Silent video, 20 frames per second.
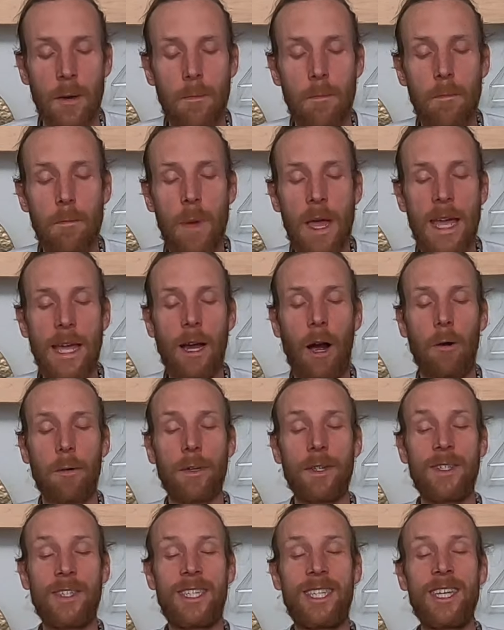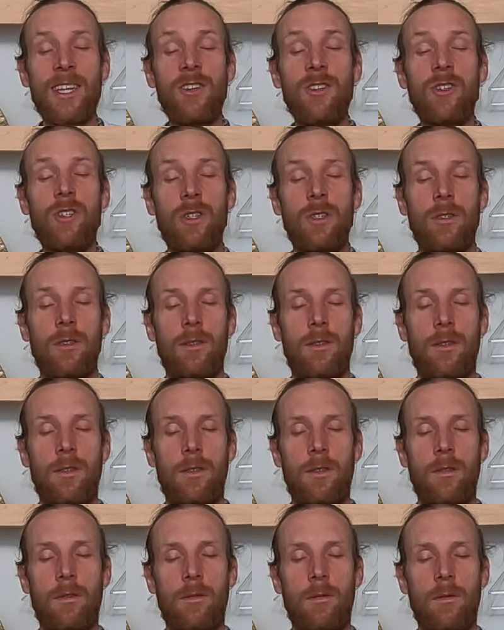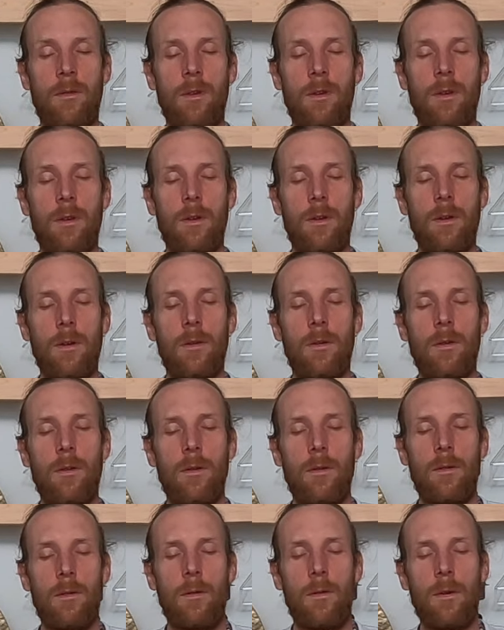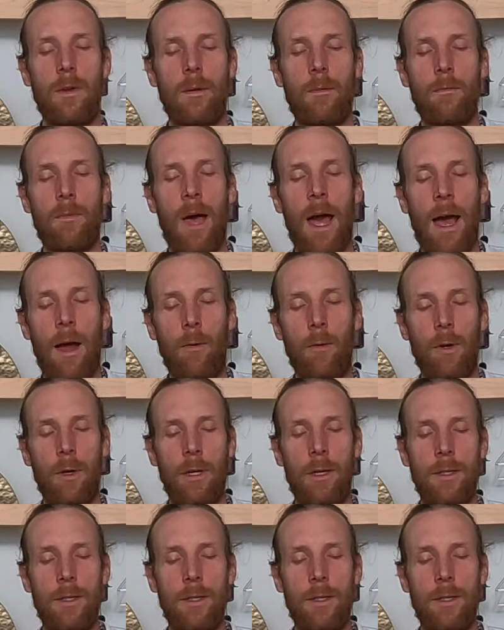May our intentions empower